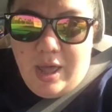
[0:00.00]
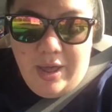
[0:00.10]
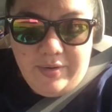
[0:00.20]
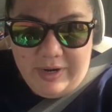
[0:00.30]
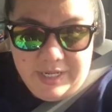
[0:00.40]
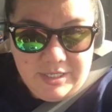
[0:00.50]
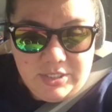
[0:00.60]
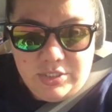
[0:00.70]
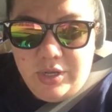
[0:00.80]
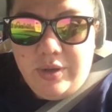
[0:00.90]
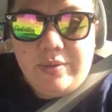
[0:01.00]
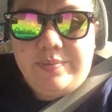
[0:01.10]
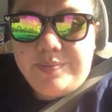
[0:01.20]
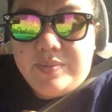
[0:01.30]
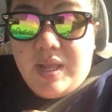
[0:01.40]
Alrighty,
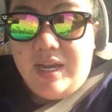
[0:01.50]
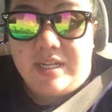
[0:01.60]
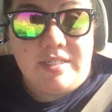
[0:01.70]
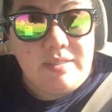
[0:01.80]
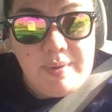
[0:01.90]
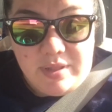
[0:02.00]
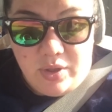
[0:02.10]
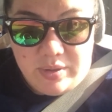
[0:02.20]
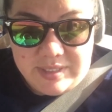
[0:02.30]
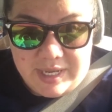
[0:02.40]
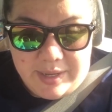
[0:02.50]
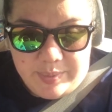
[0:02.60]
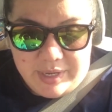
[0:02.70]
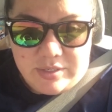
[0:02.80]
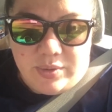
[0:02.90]
so I didn't spend the whole day
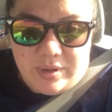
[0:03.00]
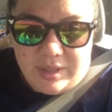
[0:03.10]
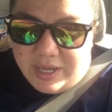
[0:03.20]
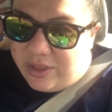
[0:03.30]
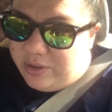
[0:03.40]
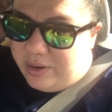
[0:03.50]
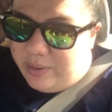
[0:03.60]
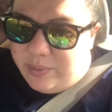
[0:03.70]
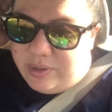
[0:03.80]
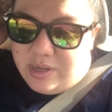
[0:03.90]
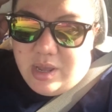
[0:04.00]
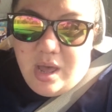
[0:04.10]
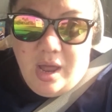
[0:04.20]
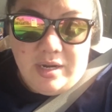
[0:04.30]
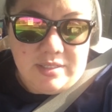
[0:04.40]
at Pandora like I thought I would.
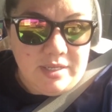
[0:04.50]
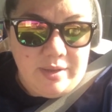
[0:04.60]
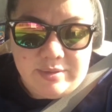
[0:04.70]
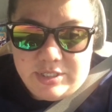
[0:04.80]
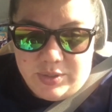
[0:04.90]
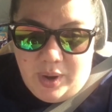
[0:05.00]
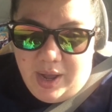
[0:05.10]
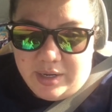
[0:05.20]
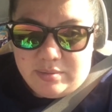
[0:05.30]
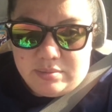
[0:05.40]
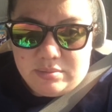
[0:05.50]
Honestly, I was too hot.